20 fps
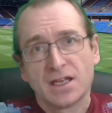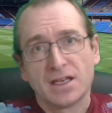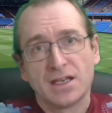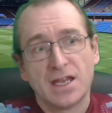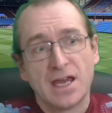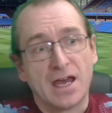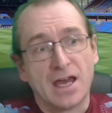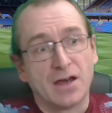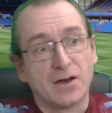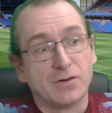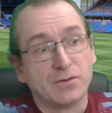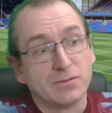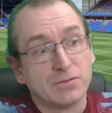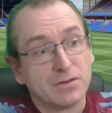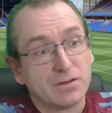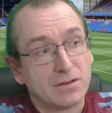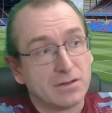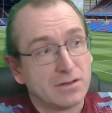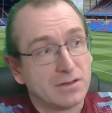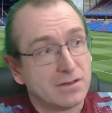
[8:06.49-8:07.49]
Now,
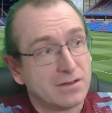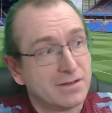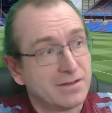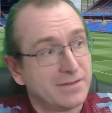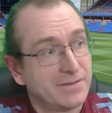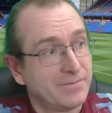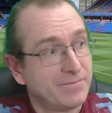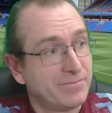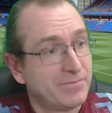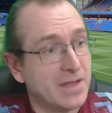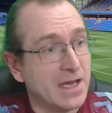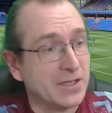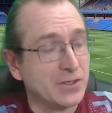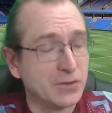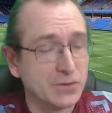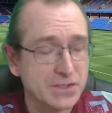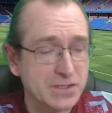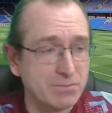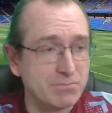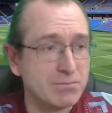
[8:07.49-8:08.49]
that
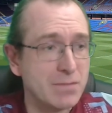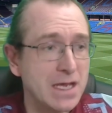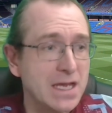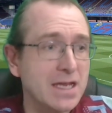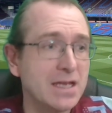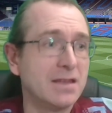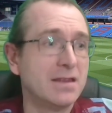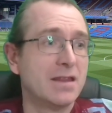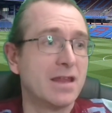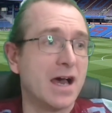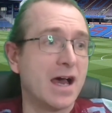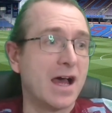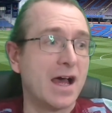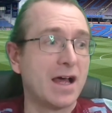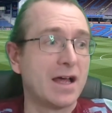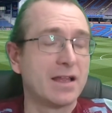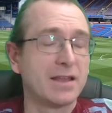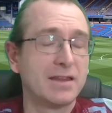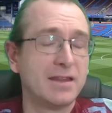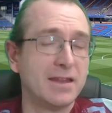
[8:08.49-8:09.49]
doesn't mean
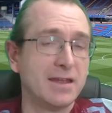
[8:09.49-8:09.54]
that